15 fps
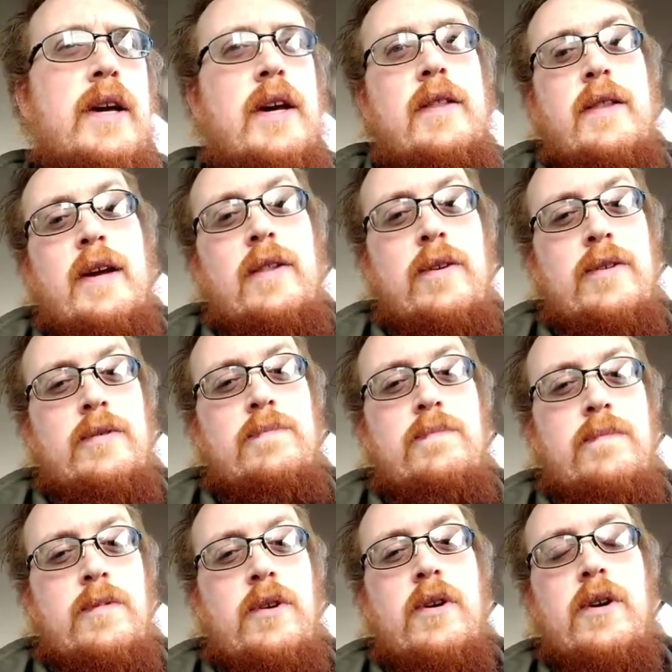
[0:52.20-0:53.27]
and that looks
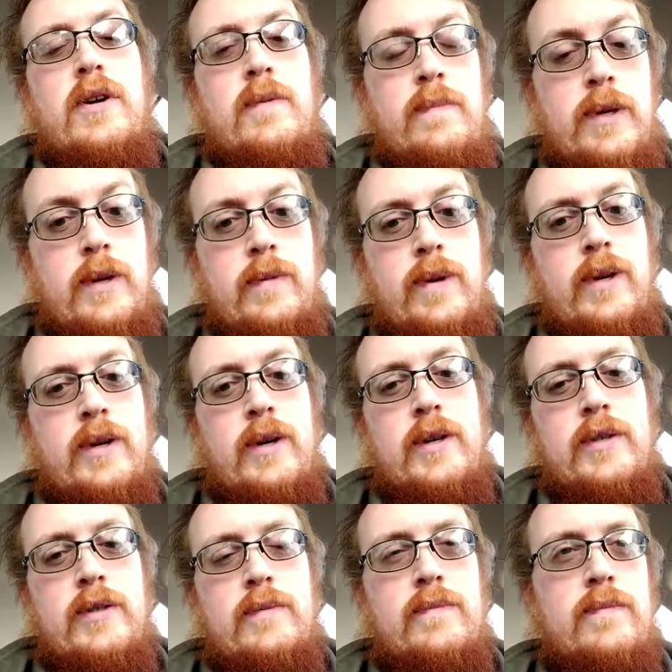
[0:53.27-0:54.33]
good, but it would
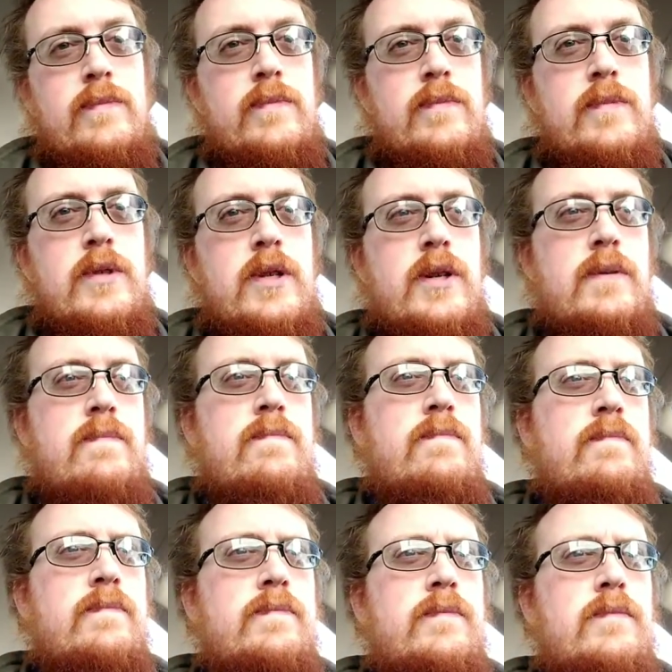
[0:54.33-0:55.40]
cost um,
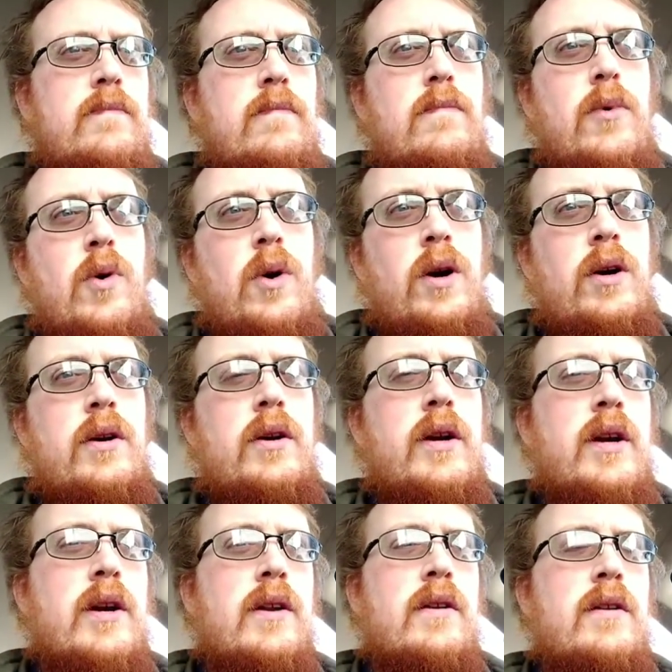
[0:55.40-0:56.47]
more,
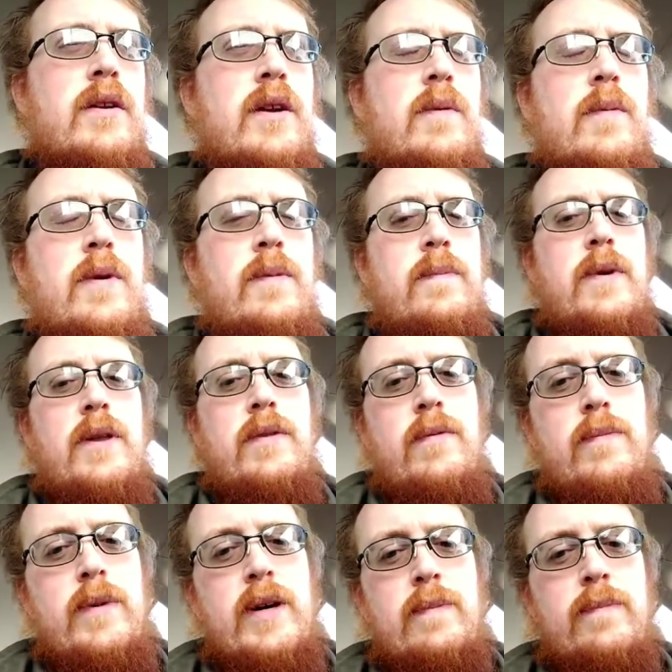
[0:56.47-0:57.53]
and it wouldn't be
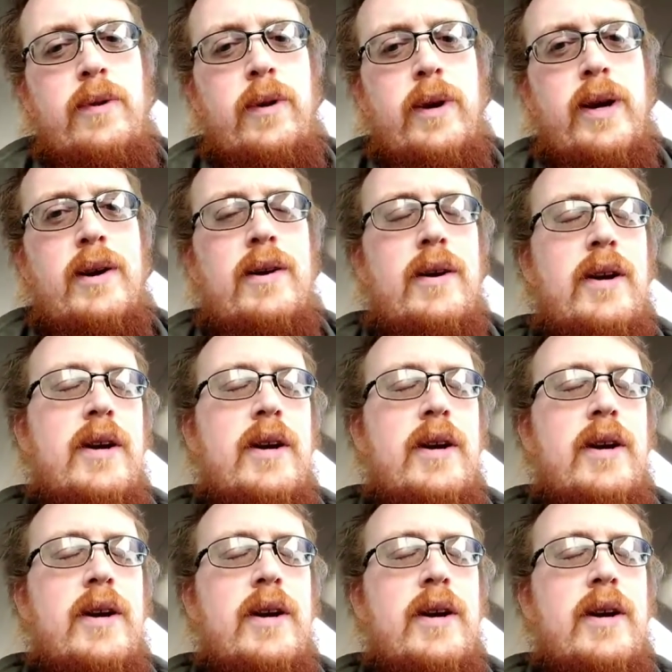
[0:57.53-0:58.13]
through my employer.